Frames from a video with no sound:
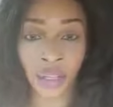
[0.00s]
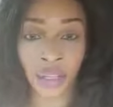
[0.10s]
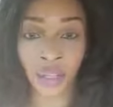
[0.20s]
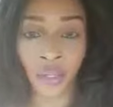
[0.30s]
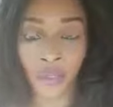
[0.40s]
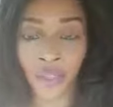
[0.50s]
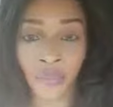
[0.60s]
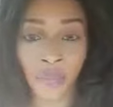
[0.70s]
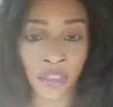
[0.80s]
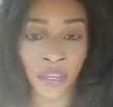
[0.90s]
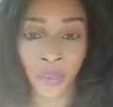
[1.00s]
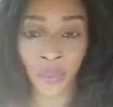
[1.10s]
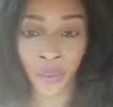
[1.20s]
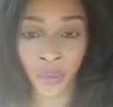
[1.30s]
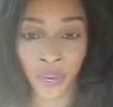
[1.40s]
you know, they've been trying to
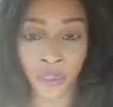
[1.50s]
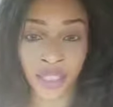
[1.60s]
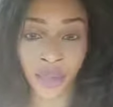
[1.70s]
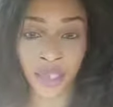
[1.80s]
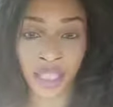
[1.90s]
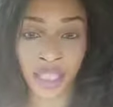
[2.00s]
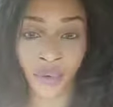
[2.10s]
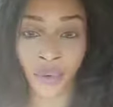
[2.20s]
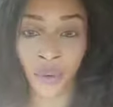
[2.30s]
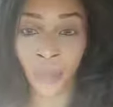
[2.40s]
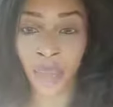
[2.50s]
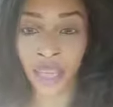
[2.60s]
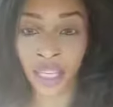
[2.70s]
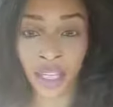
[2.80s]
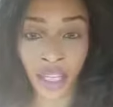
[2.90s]
program us with this for
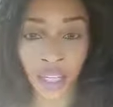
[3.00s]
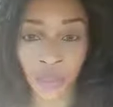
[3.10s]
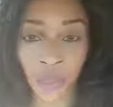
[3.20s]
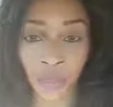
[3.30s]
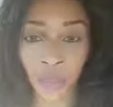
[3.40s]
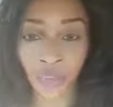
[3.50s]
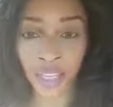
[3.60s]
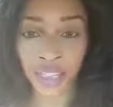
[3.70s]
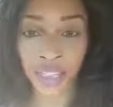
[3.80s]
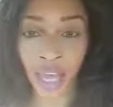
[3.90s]
many years with movies.